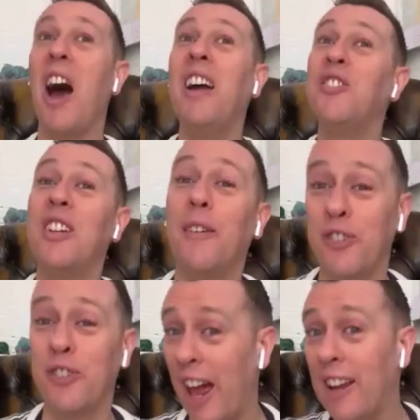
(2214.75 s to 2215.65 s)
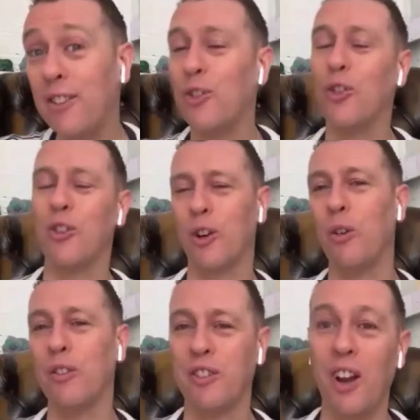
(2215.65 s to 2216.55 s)
I actually love Tanzan aura
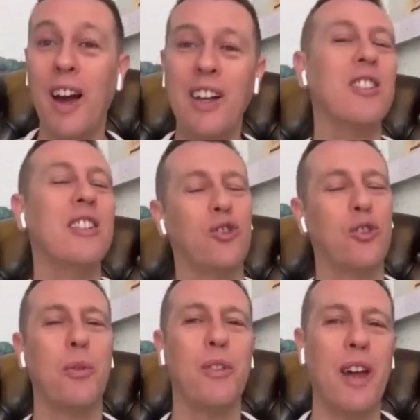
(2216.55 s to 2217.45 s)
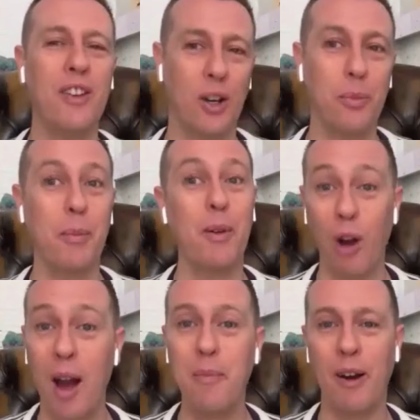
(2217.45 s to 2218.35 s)
quartz, and I actually attribute that to helping me
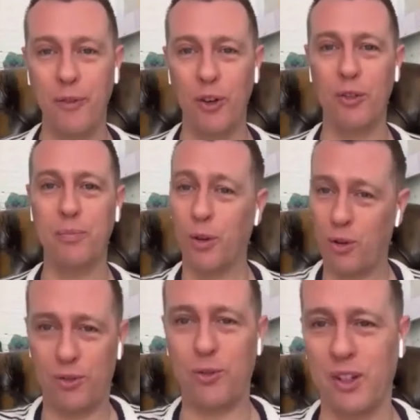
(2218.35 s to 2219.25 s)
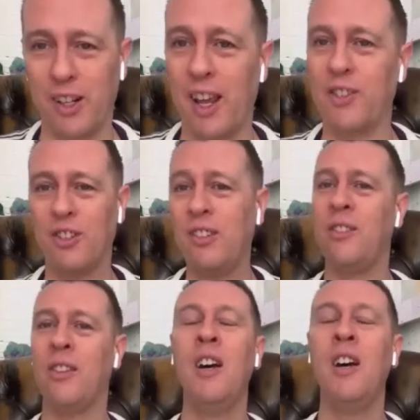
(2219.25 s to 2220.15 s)
write my first book, Crystal Connection.
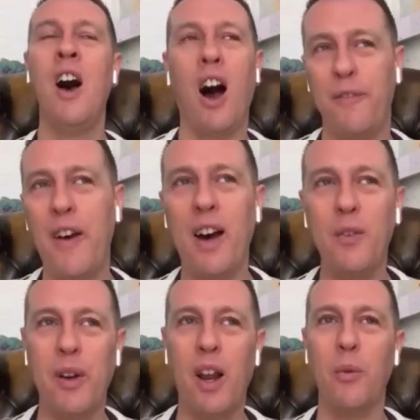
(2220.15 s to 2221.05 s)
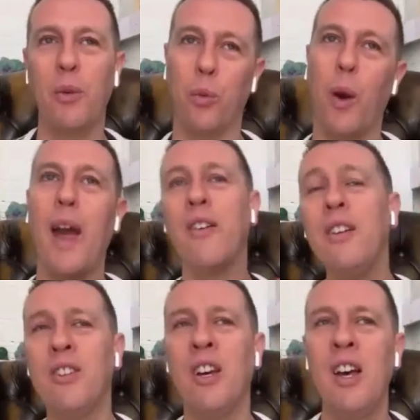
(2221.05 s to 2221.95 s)
I found when I would wear it,